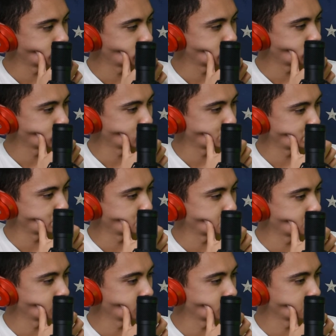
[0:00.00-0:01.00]

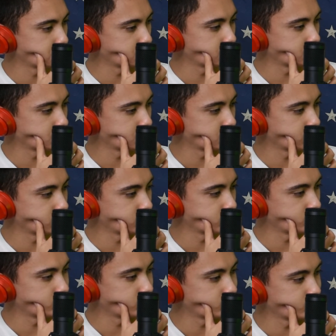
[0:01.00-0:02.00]

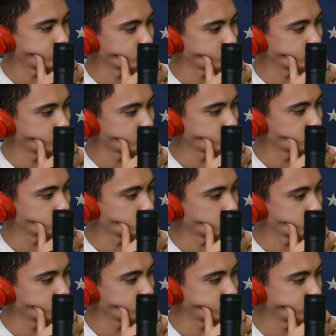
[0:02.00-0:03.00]

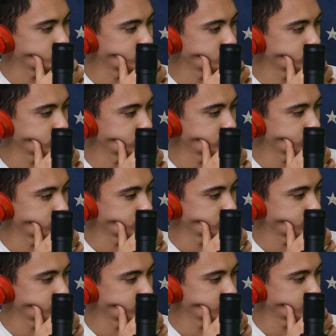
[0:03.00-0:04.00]

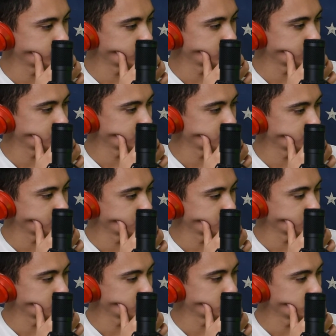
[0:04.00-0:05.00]

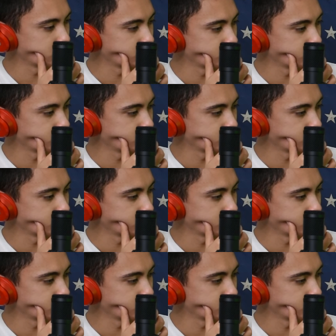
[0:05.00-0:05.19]
This person isn't speaking.